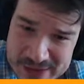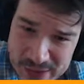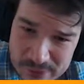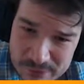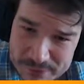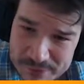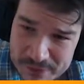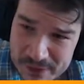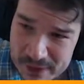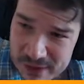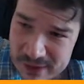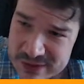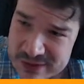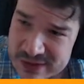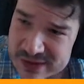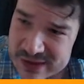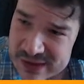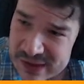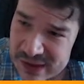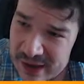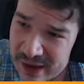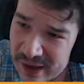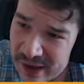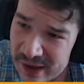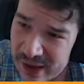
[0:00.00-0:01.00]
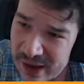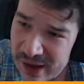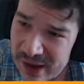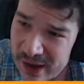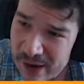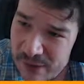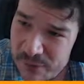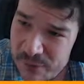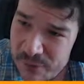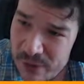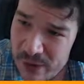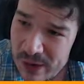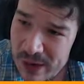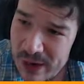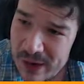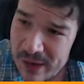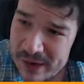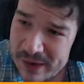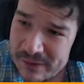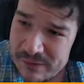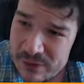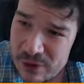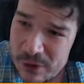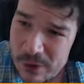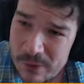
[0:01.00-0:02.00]
fast for a
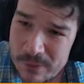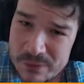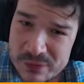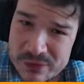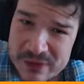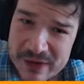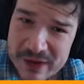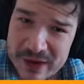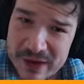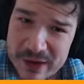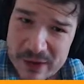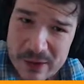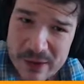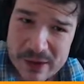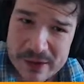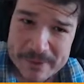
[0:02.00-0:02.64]
live commentary.